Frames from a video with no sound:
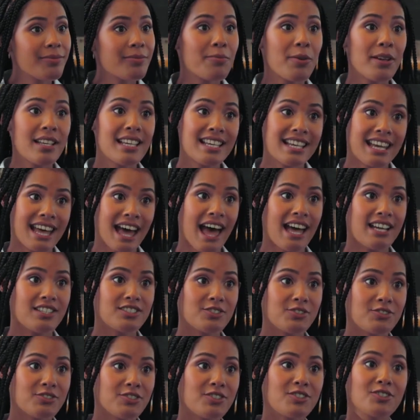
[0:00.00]
When it's
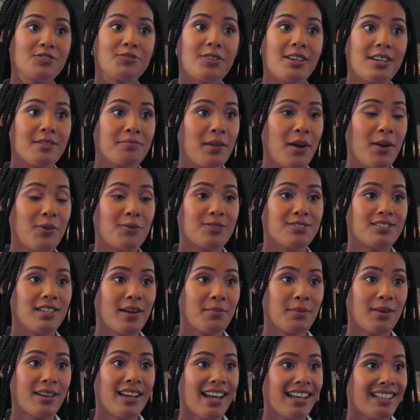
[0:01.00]
canceled, the screen powers
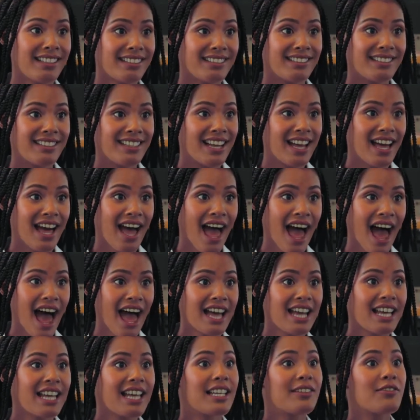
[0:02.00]
up again. I
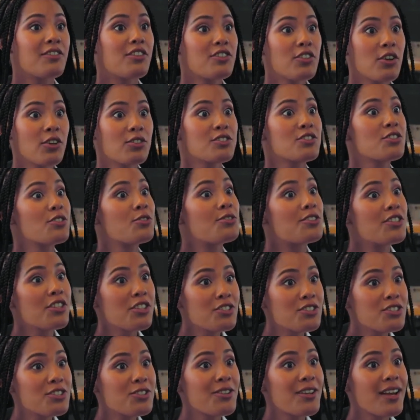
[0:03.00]
didn't even know ZEUS
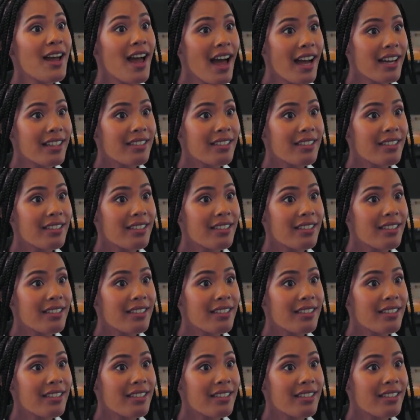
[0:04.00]
could do that.